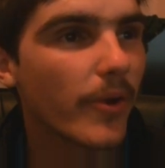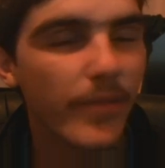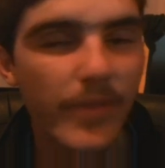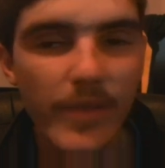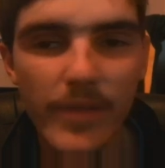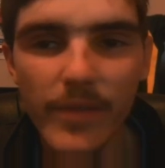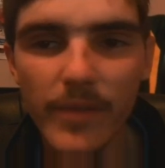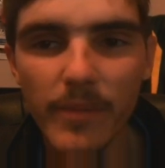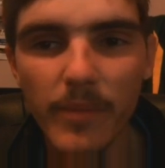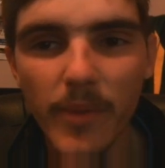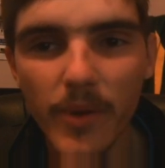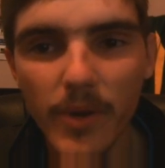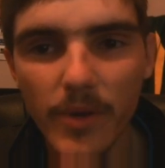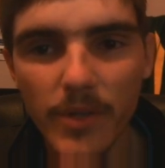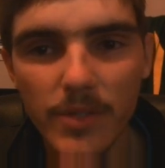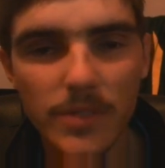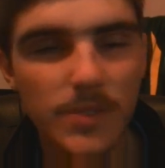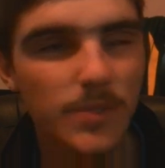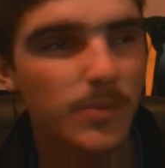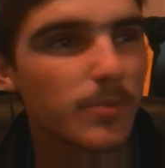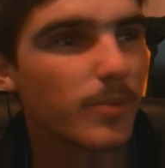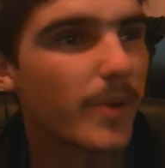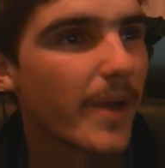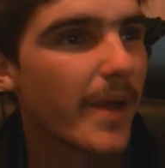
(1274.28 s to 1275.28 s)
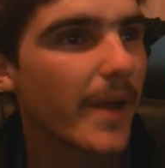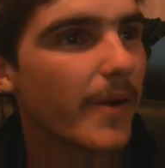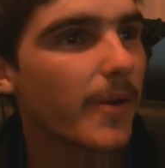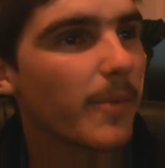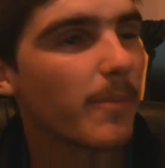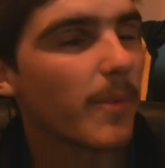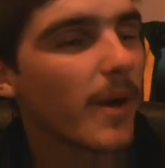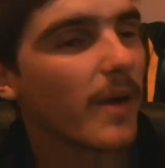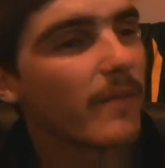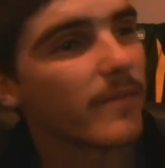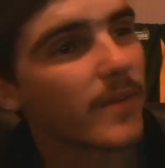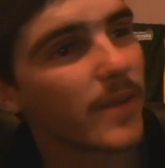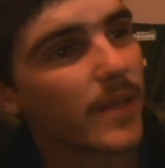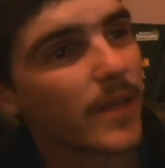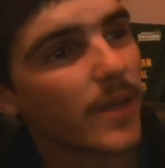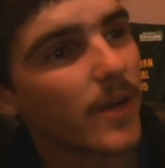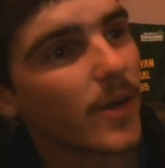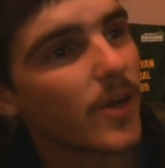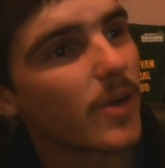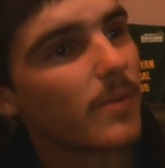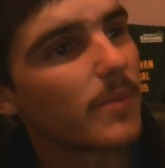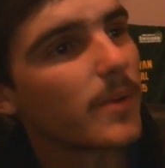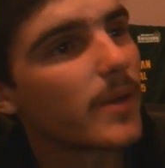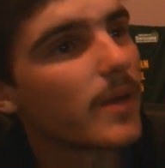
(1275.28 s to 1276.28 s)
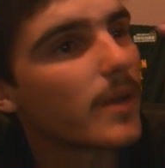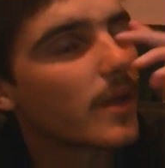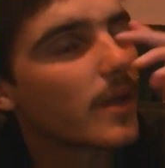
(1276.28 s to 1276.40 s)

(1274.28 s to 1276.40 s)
this, I'm not going to swear on my video, but